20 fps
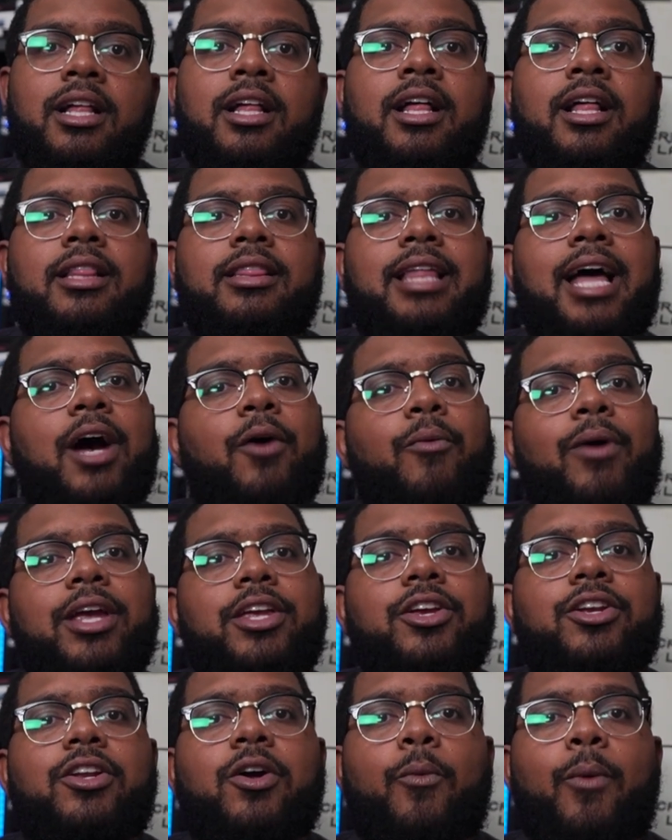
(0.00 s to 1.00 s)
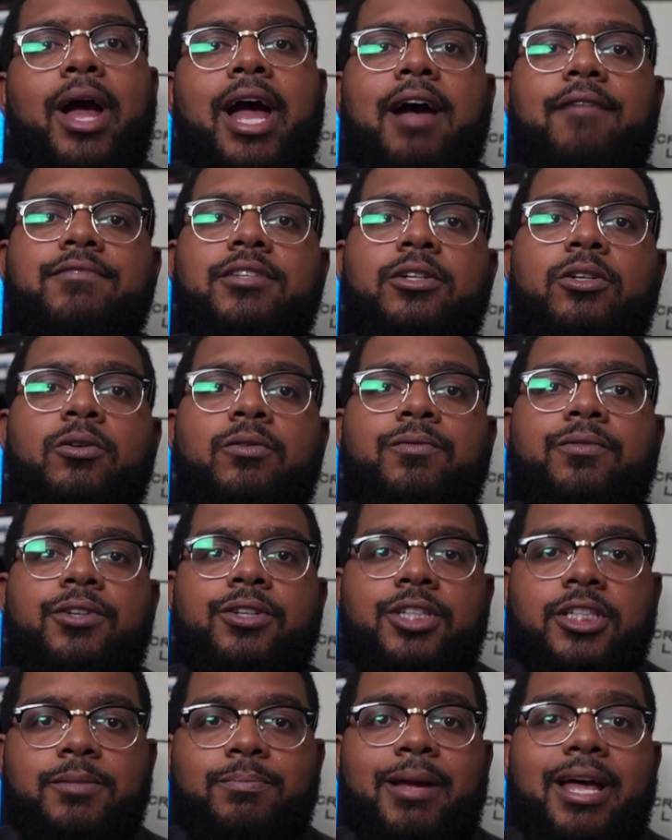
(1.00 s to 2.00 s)
That way you don't have to
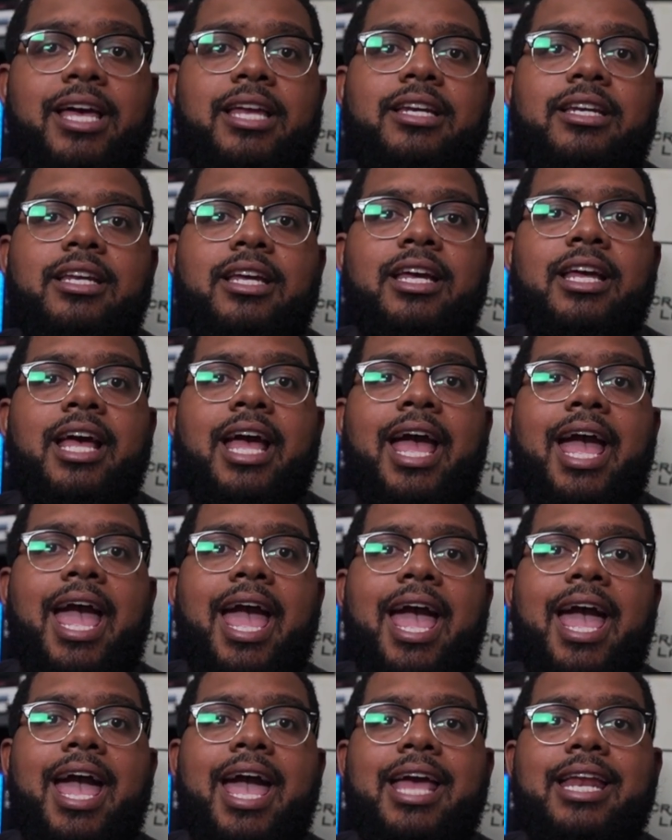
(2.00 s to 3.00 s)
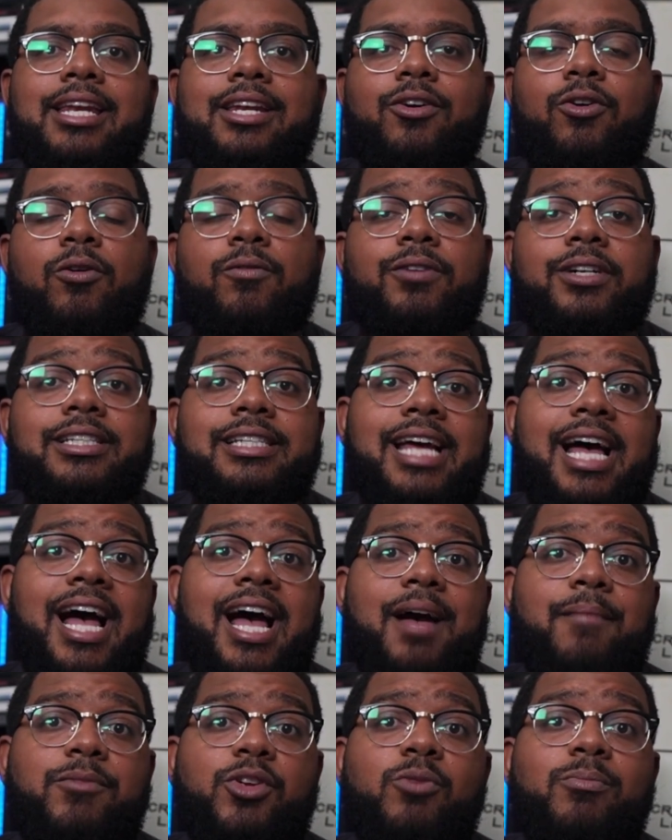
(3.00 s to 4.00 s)
overspend, and over
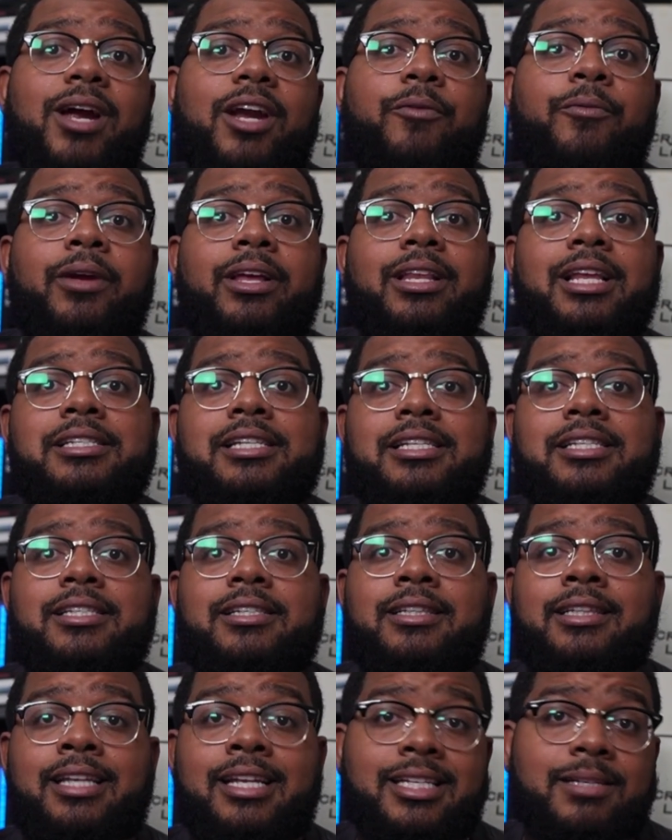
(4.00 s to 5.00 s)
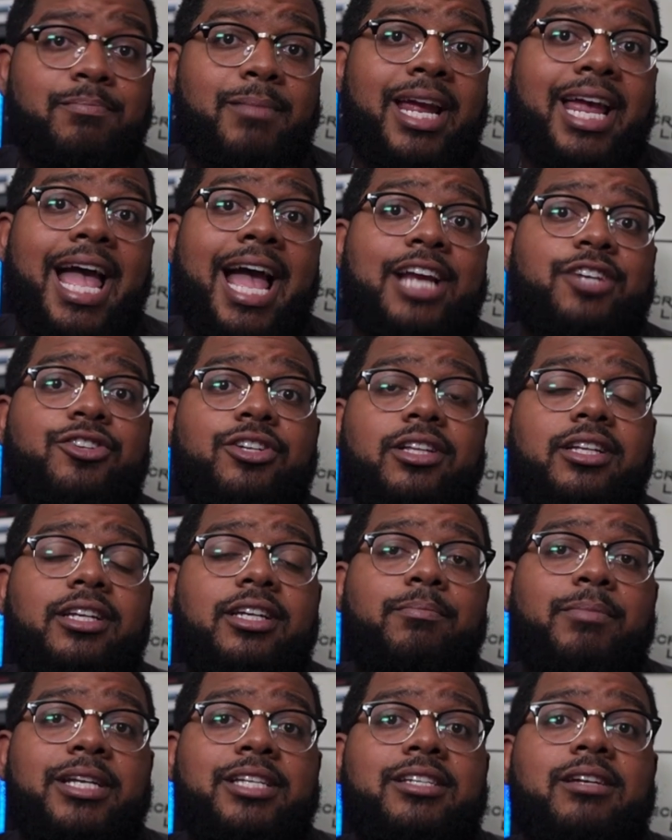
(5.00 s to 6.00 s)
time you might realize this might actually
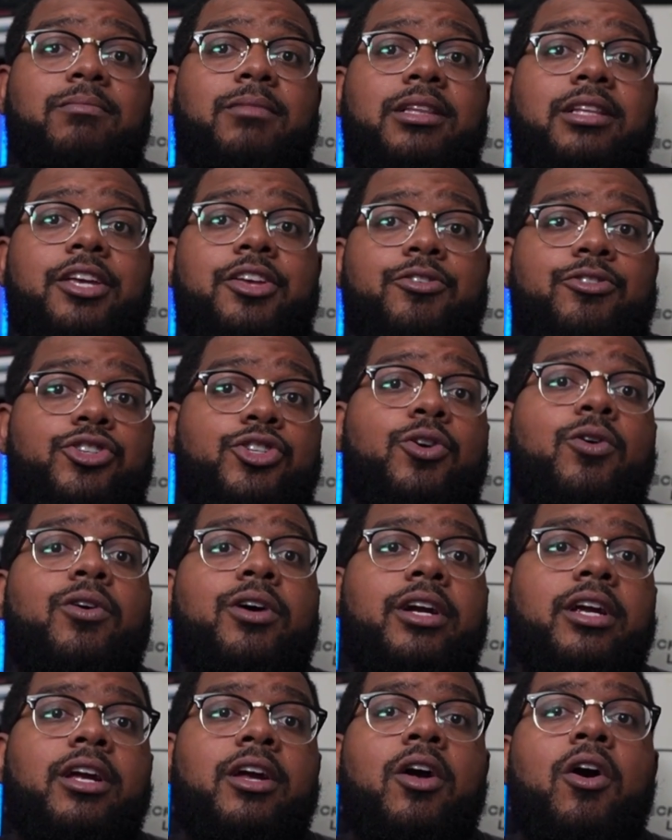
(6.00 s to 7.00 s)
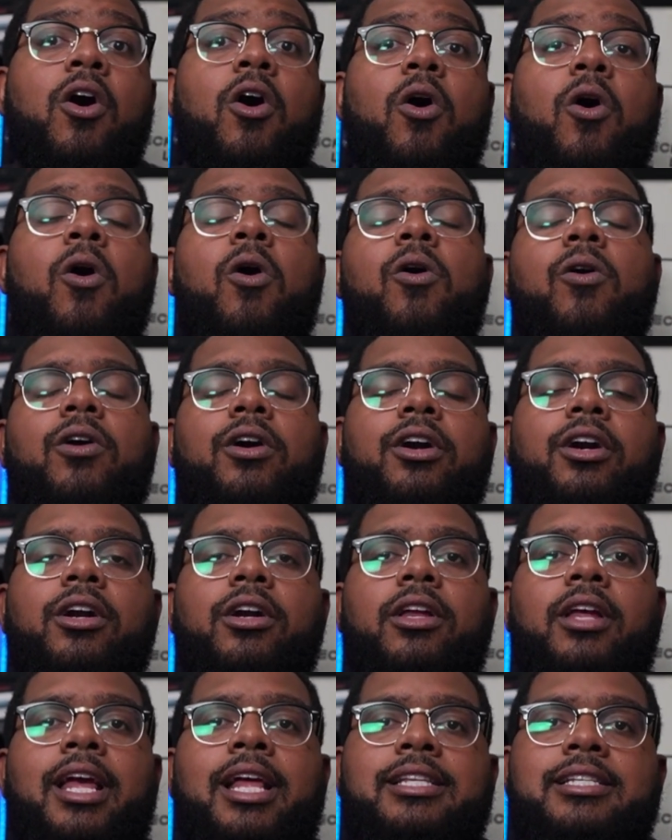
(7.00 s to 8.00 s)
be something that you enjoy, or
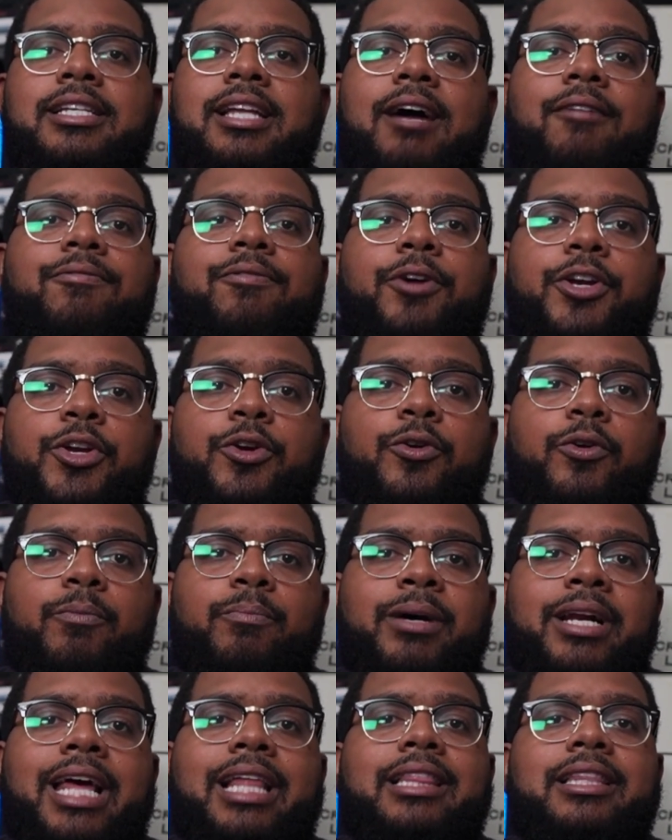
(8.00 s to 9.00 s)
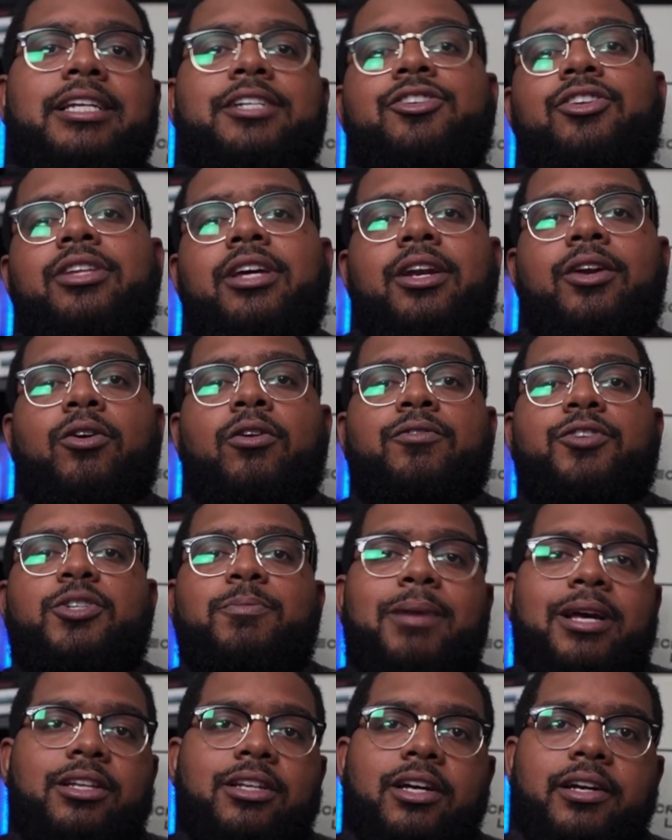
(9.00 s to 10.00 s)
it's not for you, but at least you didn't
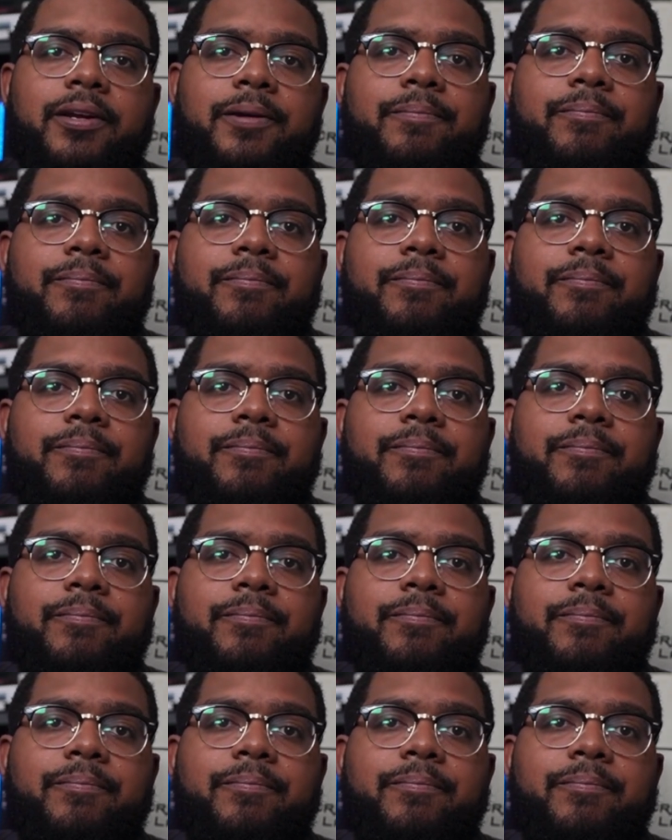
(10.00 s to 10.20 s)
overspend on it.